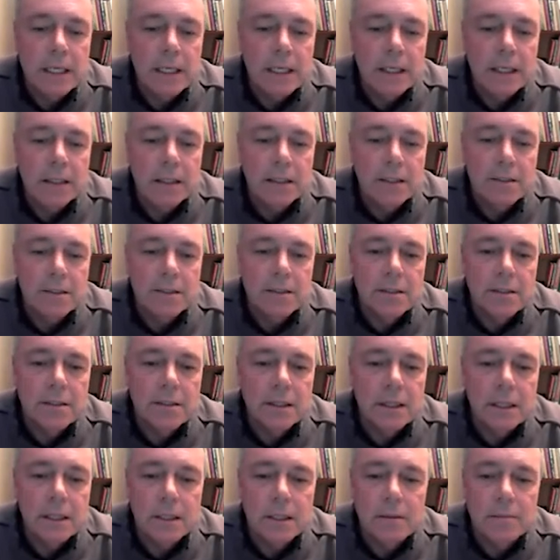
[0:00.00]
this
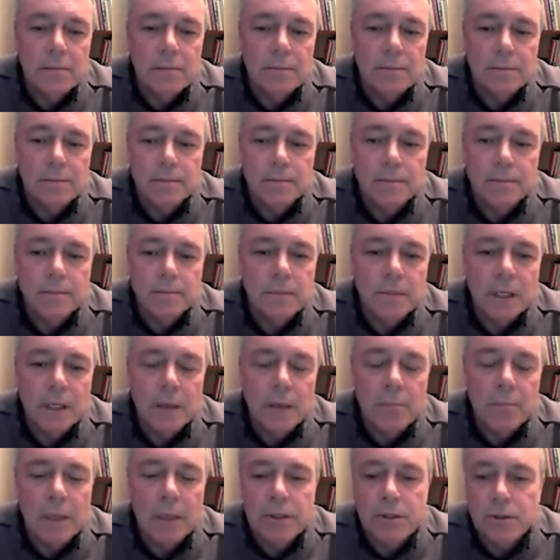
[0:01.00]
a
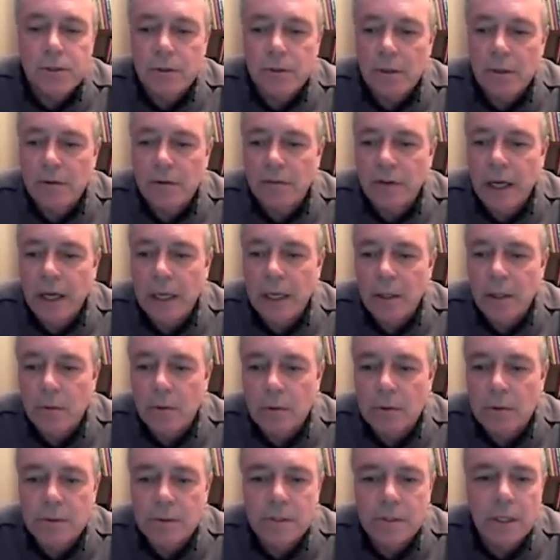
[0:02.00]
mixture of
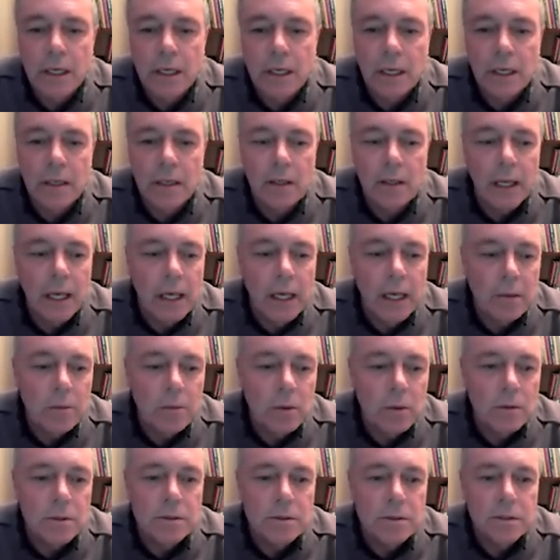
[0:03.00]
annuals and
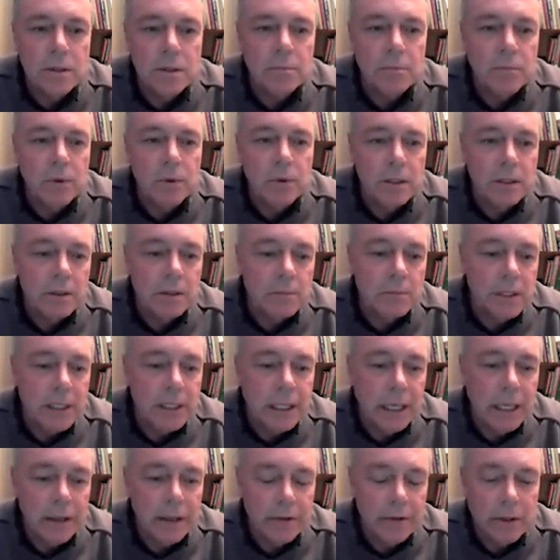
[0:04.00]
edibles and putting them
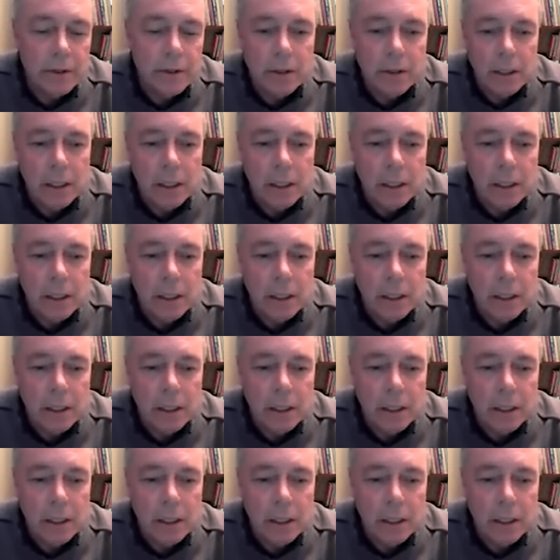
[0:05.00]
together.